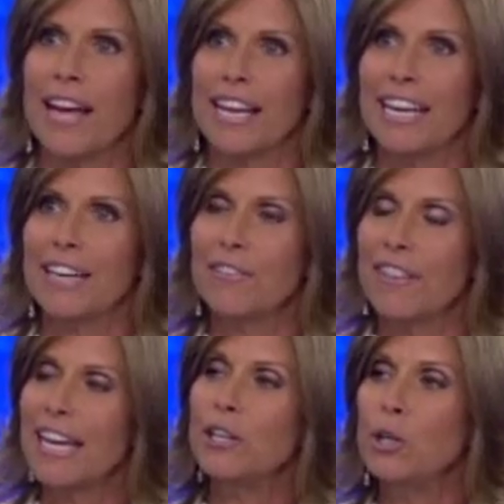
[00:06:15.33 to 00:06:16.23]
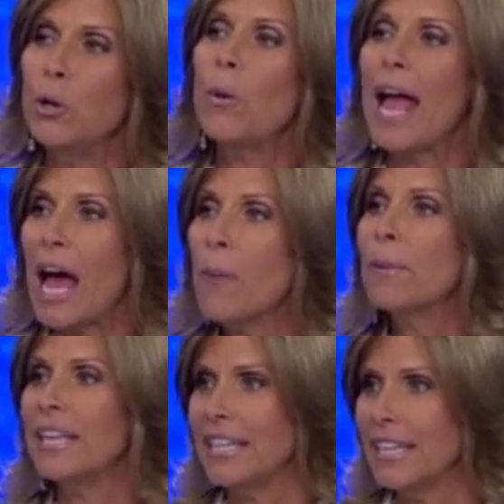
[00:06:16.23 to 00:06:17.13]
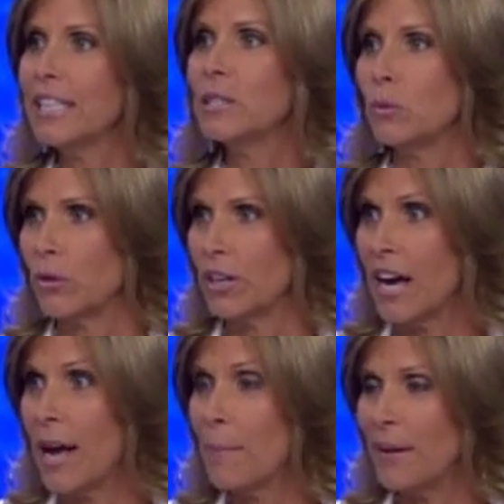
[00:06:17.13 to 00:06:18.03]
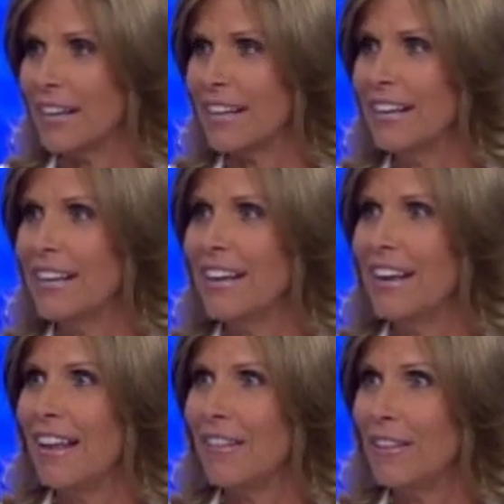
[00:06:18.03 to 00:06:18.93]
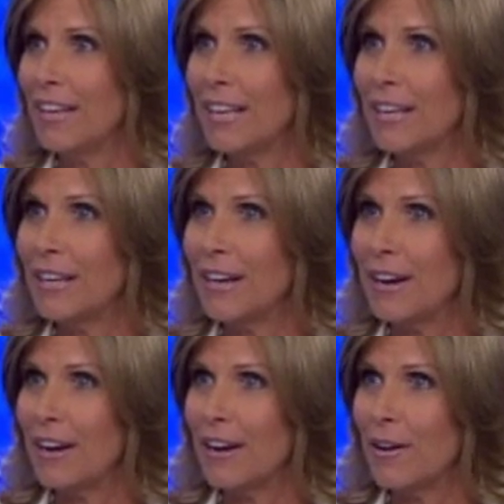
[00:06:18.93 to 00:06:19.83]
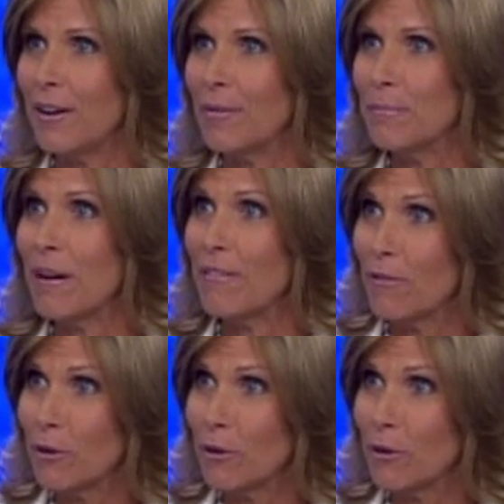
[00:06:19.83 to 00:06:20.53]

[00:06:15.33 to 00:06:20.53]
with that. If they knew how many kids were coming, then by